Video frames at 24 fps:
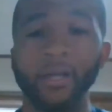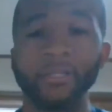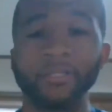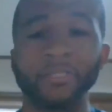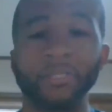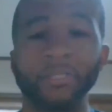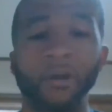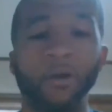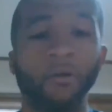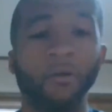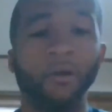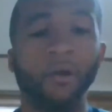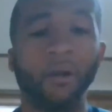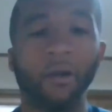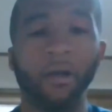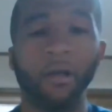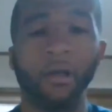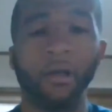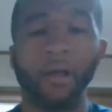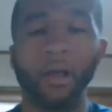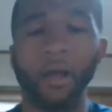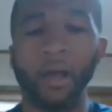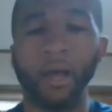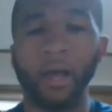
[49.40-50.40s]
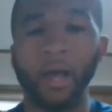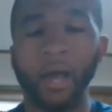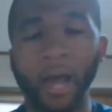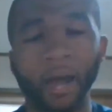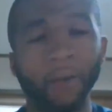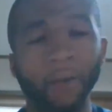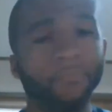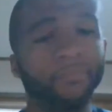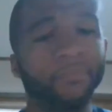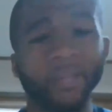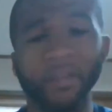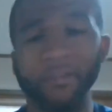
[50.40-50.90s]
so
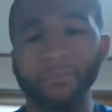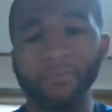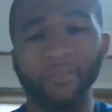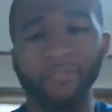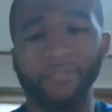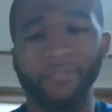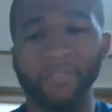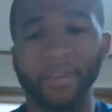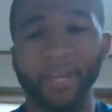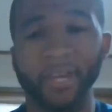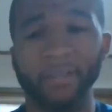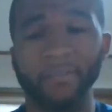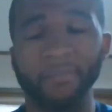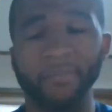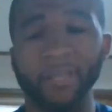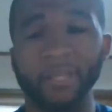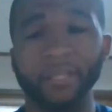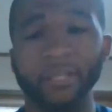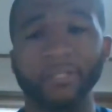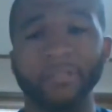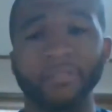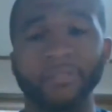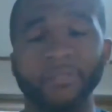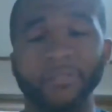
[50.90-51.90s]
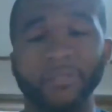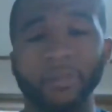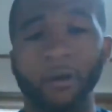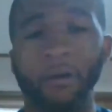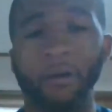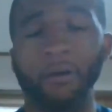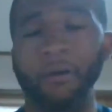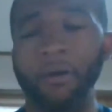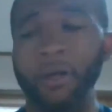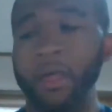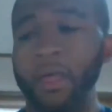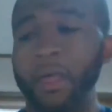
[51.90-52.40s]
I'm definitely a fan of this. So